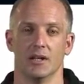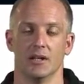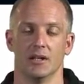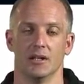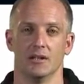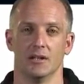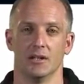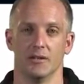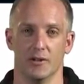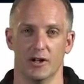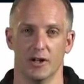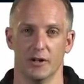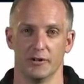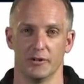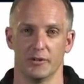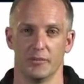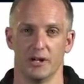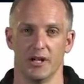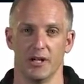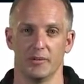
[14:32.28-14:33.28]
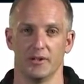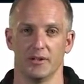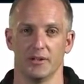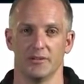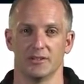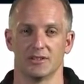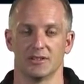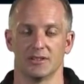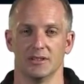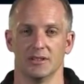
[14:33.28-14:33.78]
The Environment Department,
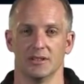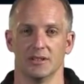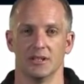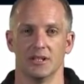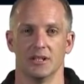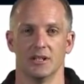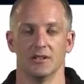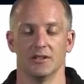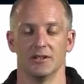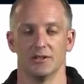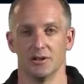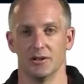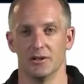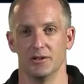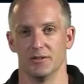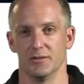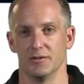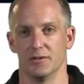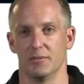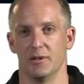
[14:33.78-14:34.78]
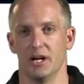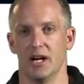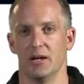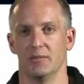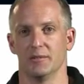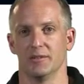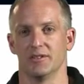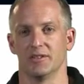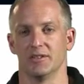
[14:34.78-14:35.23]
obviously. The Tourism Department,